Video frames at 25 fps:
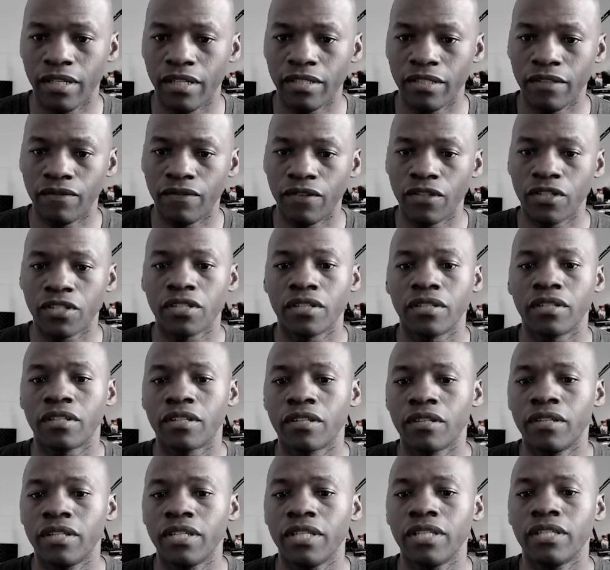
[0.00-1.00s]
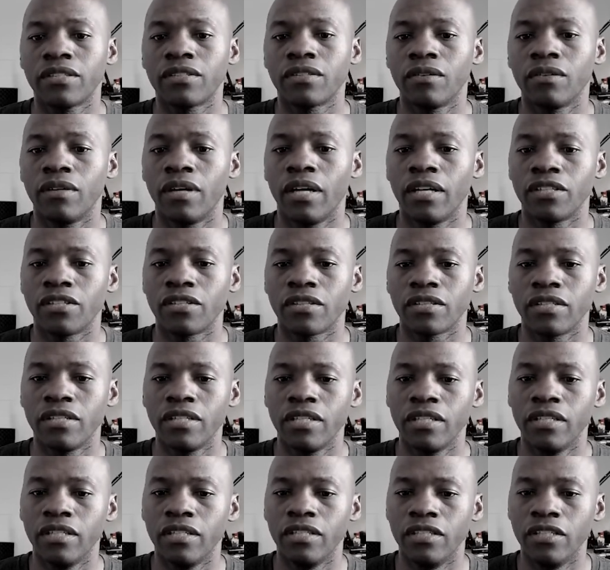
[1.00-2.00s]
function query. So I just
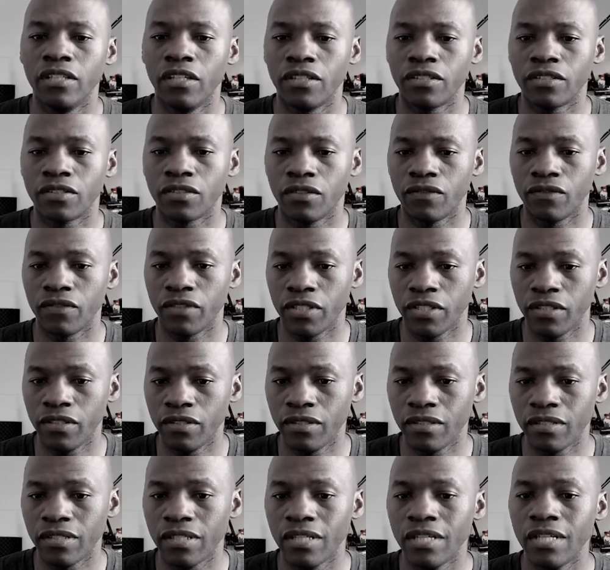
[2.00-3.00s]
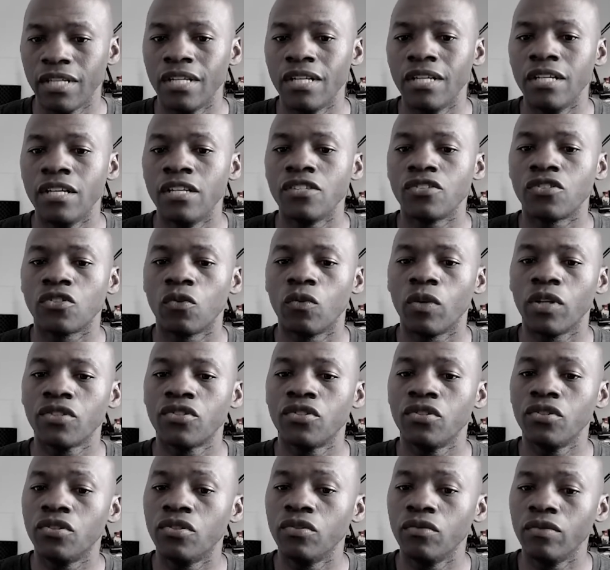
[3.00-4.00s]
need a dot over here. So
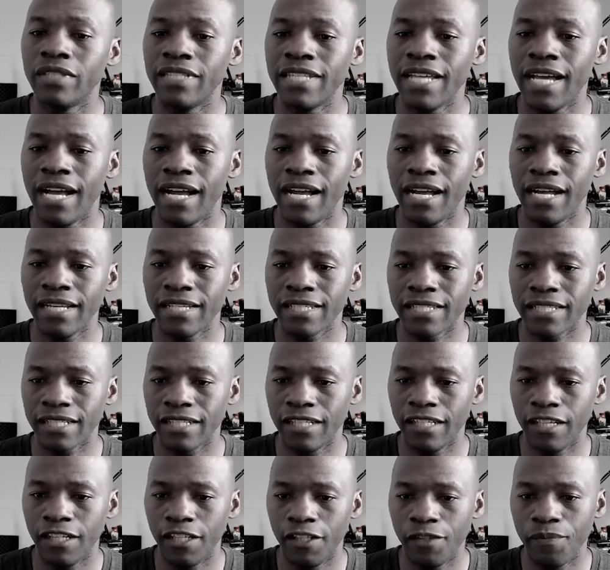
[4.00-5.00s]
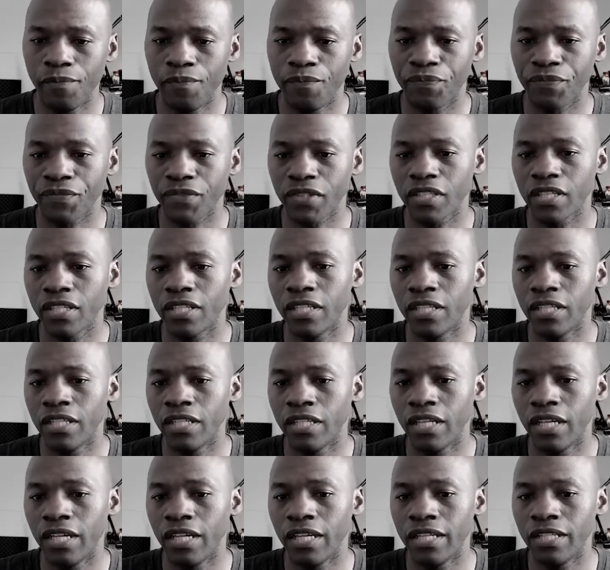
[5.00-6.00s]
once you do that,
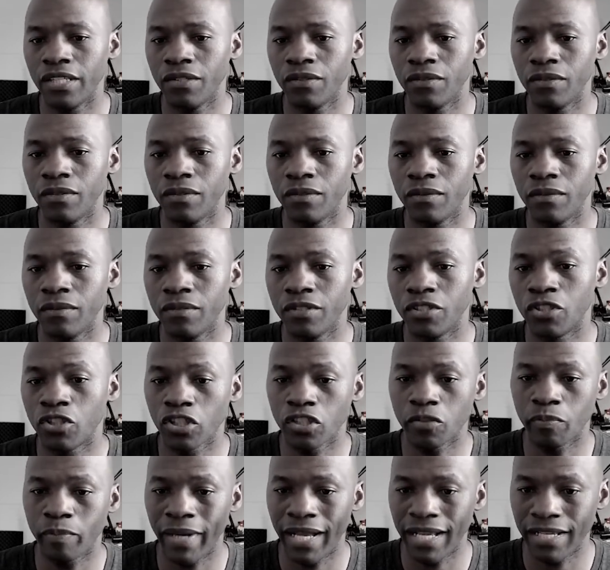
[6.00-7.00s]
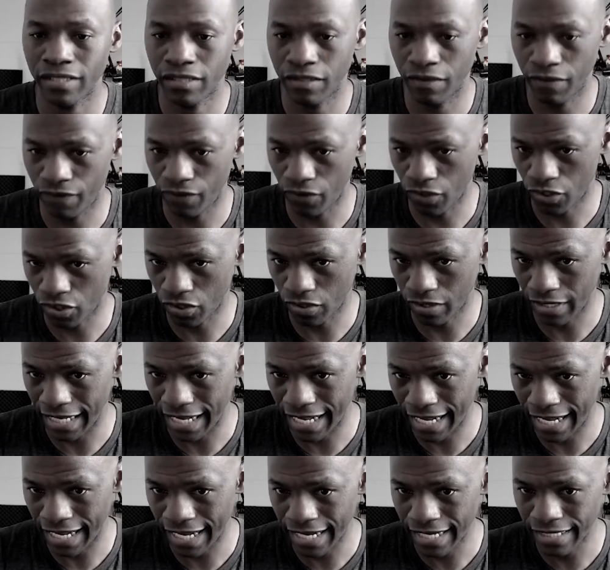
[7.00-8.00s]
you just pass the function
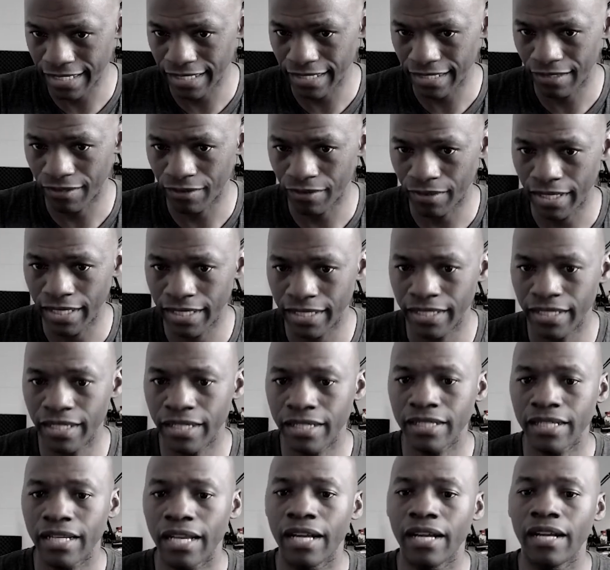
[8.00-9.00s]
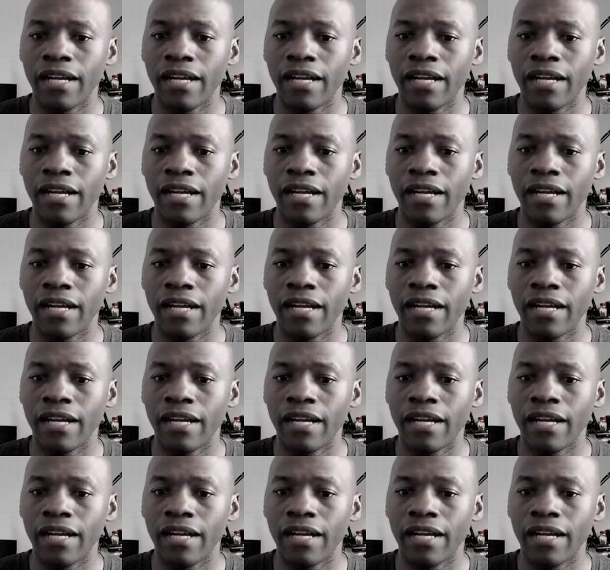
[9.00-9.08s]
add right there,